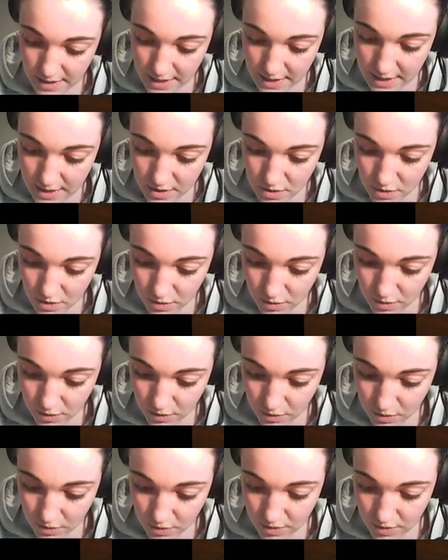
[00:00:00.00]
It does not
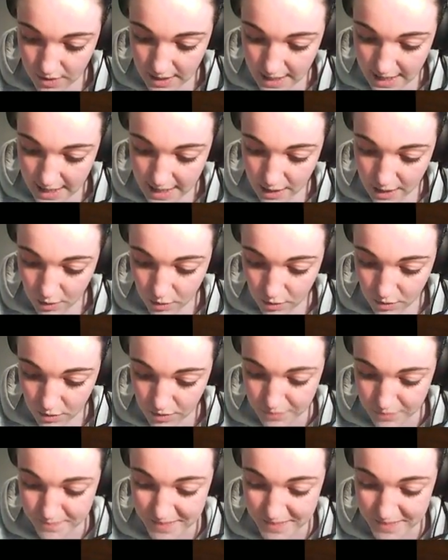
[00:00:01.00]
look good at all.